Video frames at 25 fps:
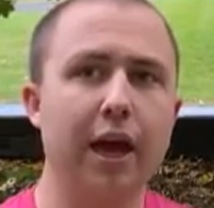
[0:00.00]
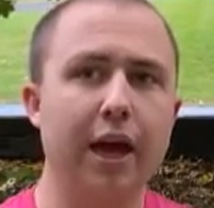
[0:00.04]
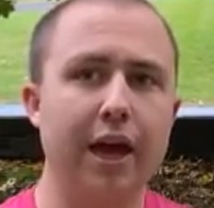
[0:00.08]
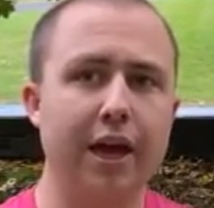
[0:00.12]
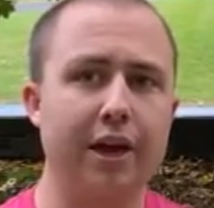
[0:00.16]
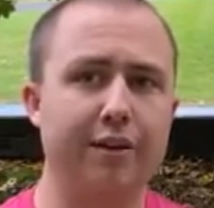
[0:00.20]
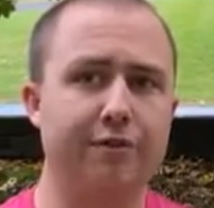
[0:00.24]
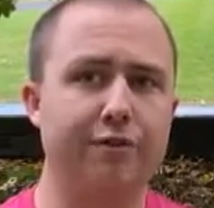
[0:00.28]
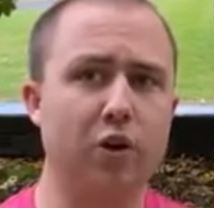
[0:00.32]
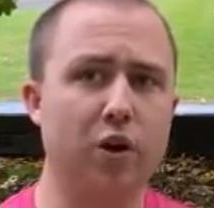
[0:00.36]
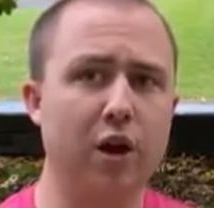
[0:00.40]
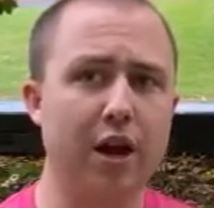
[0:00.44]

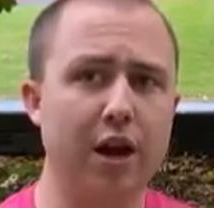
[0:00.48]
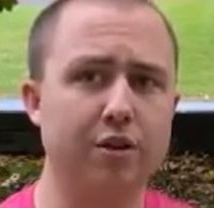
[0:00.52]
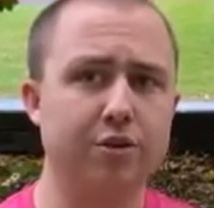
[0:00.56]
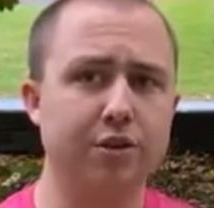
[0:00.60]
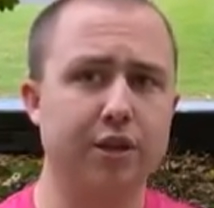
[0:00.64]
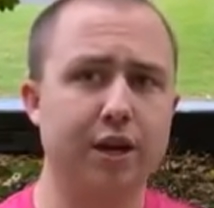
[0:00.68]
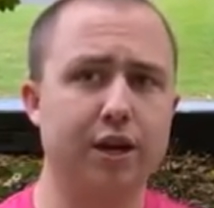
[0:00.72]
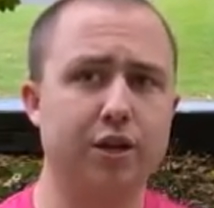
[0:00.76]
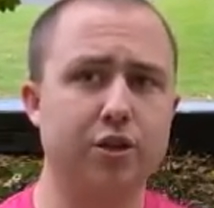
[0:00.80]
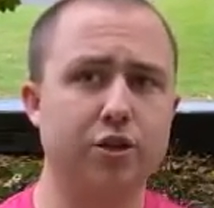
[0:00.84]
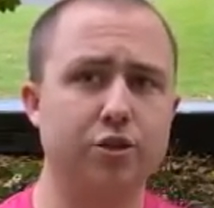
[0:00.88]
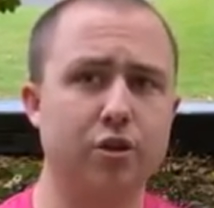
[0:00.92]
If your house
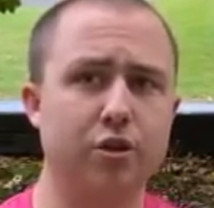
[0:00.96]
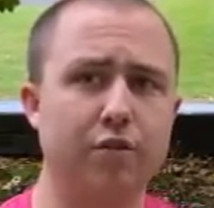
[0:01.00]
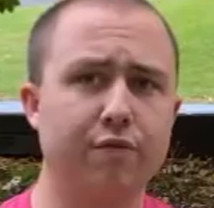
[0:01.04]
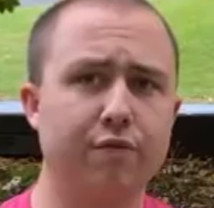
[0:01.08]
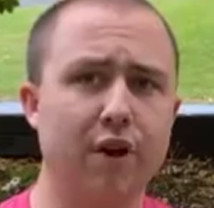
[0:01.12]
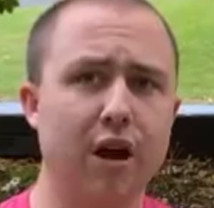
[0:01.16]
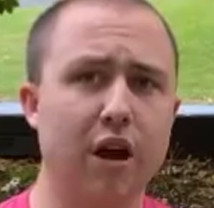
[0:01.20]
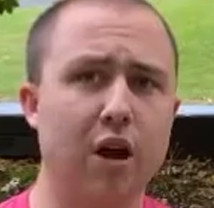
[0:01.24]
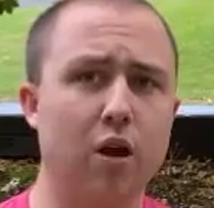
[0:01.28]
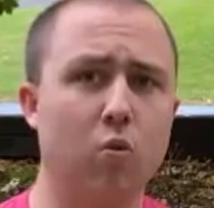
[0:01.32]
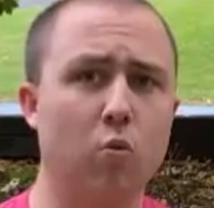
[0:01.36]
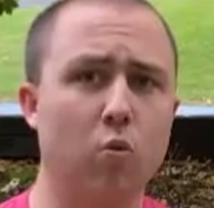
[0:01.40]
catches on
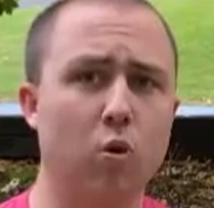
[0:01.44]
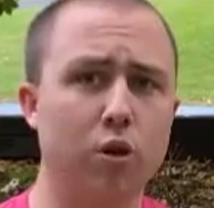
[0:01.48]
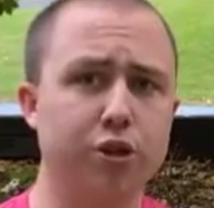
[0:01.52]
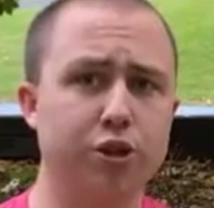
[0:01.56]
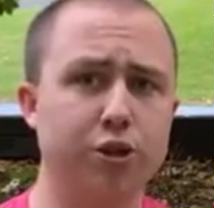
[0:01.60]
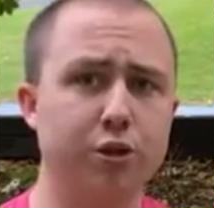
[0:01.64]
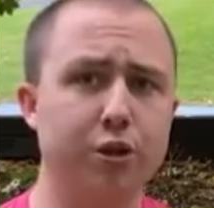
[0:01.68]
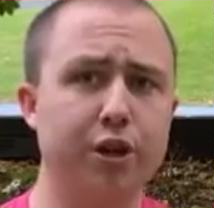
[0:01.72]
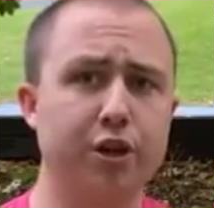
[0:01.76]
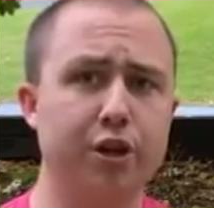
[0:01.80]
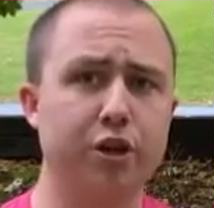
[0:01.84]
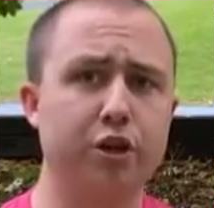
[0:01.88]
fire once
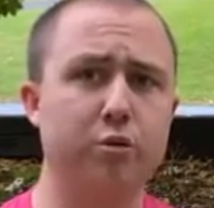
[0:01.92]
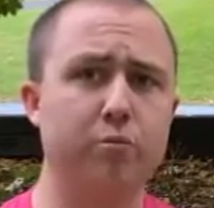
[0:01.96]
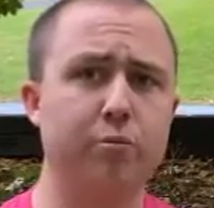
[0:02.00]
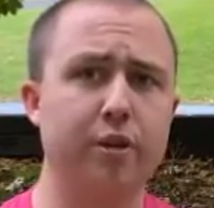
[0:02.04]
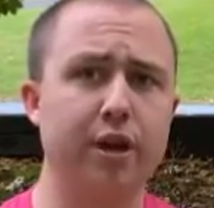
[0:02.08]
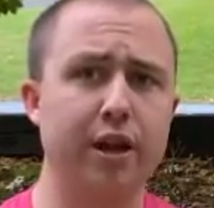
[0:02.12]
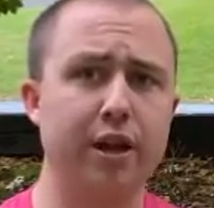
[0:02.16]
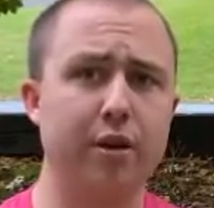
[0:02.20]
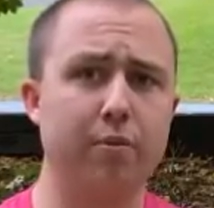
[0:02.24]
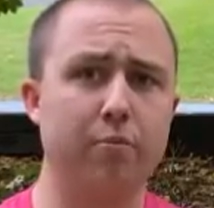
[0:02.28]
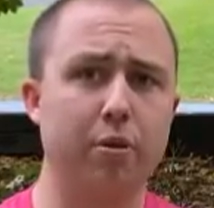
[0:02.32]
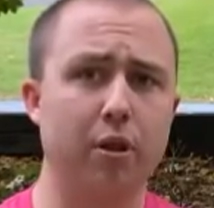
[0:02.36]
you get to your
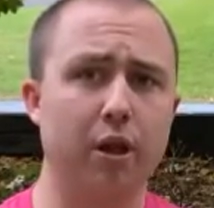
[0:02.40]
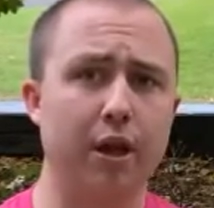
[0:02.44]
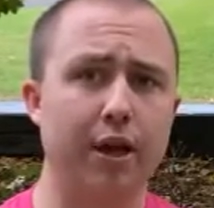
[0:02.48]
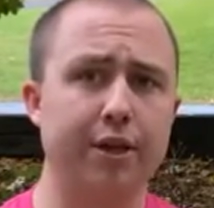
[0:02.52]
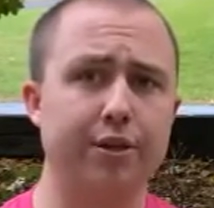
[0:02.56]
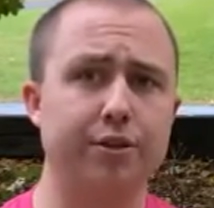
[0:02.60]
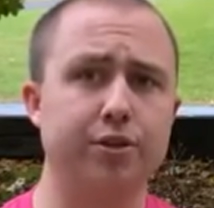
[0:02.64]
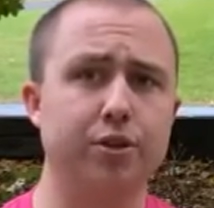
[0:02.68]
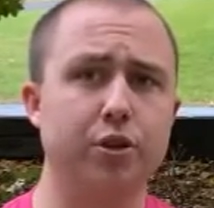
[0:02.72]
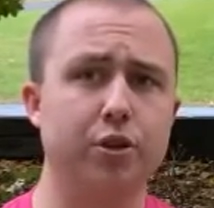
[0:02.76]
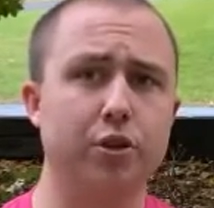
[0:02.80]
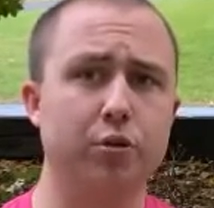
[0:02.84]
meeting
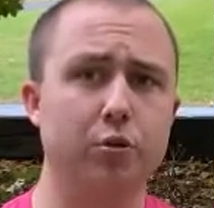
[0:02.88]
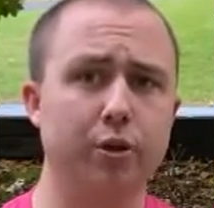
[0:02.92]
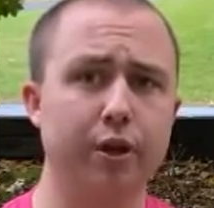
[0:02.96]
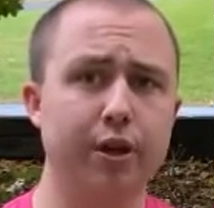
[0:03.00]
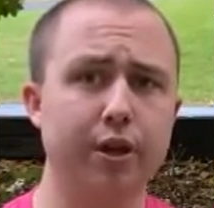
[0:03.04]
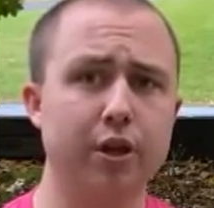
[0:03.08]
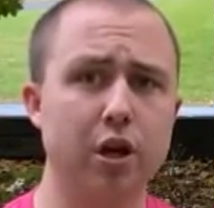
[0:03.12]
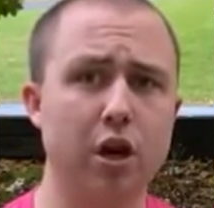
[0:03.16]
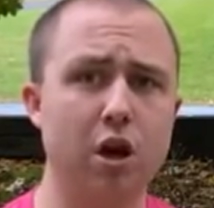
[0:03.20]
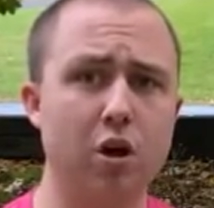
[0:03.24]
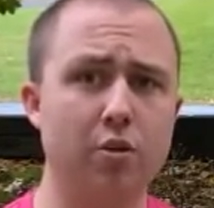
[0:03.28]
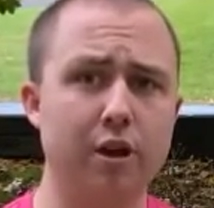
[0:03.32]
place, you will need
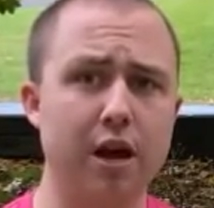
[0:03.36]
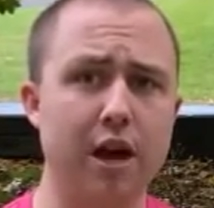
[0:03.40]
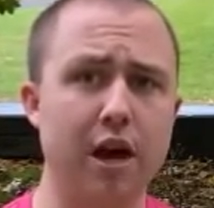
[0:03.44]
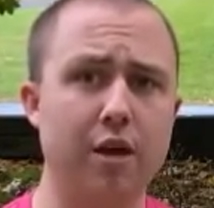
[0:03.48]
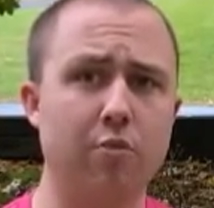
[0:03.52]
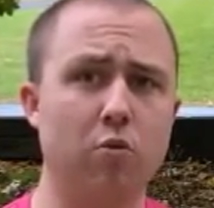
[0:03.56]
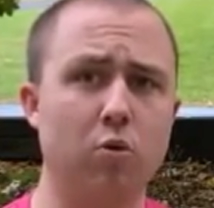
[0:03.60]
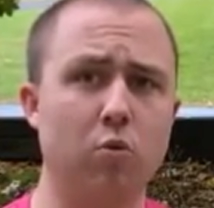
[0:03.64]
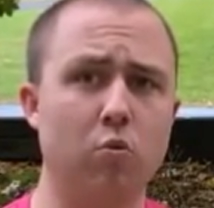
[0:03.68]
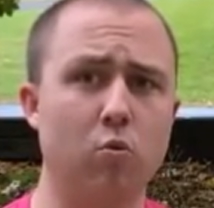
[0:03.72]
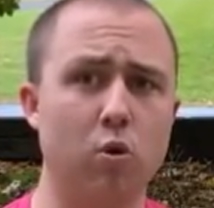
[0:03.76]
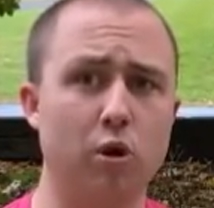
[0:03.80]
to call
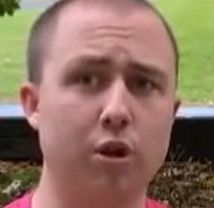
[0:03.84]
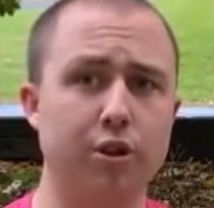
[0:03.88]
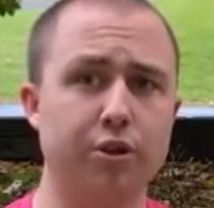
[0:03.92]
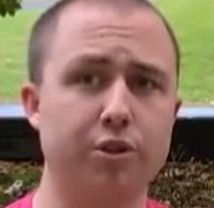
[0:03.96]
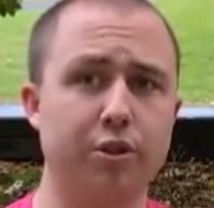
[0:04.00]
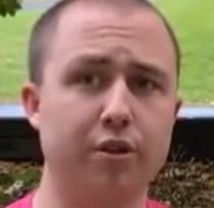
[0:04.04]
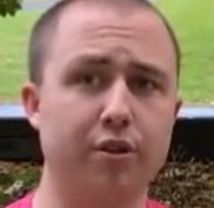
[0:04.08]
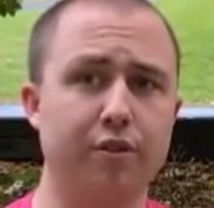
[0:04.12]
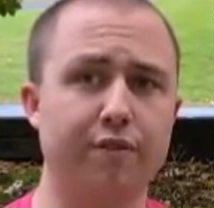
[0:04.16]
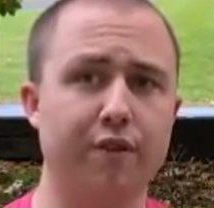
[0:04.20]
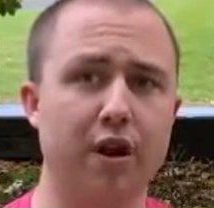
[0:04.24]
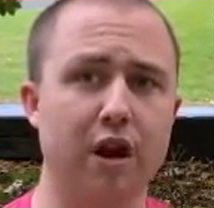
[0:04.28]
911 so
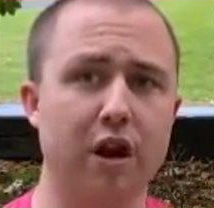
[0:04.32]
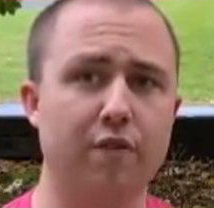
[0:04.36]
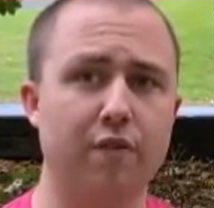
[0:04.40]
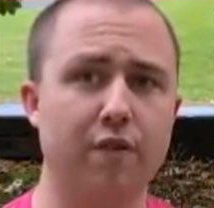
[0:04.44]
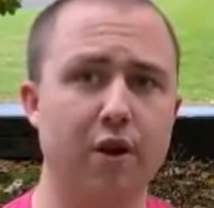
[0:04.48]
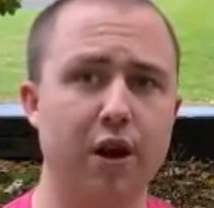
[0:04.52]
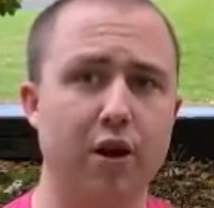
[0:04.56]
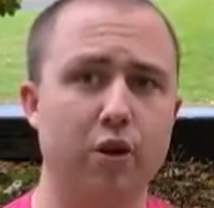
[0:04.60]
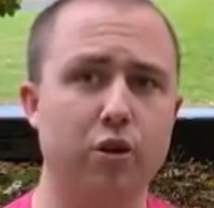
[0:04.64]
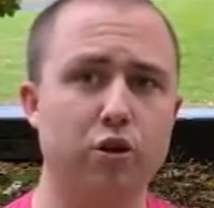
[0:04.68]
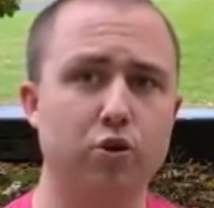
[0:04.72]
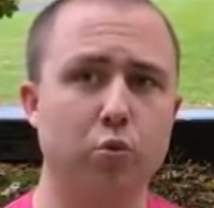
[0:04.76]
the
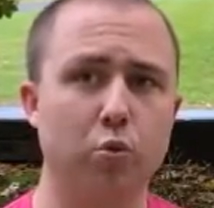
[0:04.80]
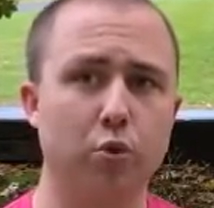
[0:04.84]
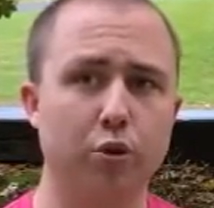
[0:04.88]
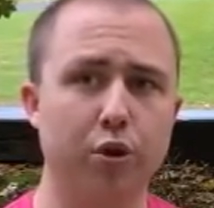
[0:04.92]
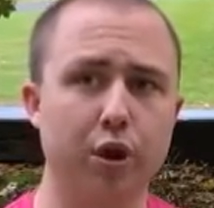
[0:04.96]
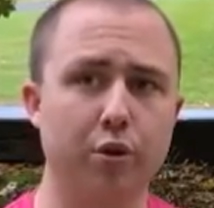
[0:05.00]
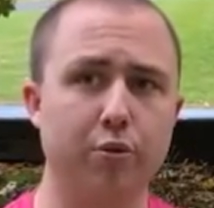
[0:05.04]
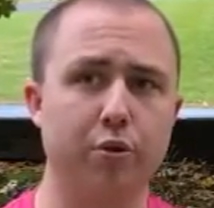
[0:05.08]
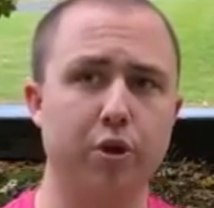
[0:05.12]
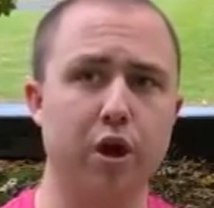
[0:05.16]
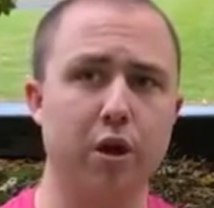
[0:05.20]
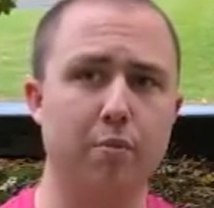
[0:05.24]
firefighters will
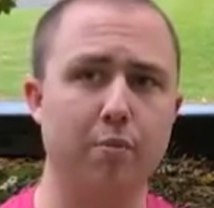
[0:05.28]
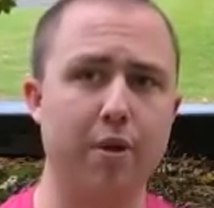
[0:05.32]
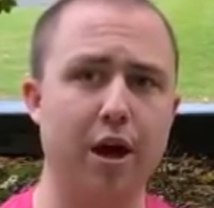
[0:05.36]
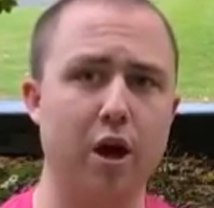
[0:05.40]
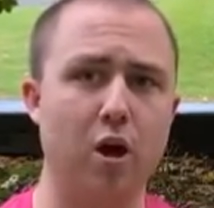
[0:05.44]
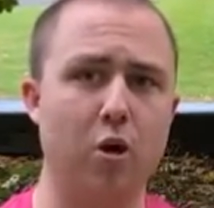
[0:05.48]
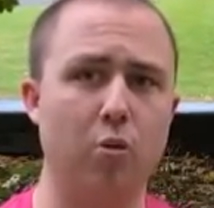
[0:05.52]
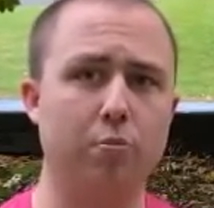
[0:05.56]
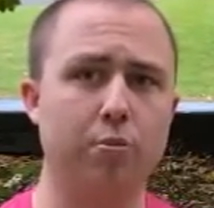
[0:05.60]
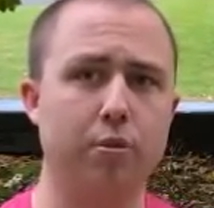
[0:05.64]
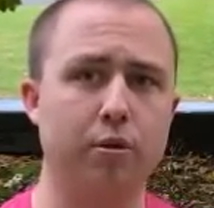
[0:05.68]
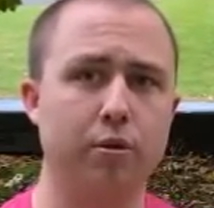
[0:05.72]
know to come help.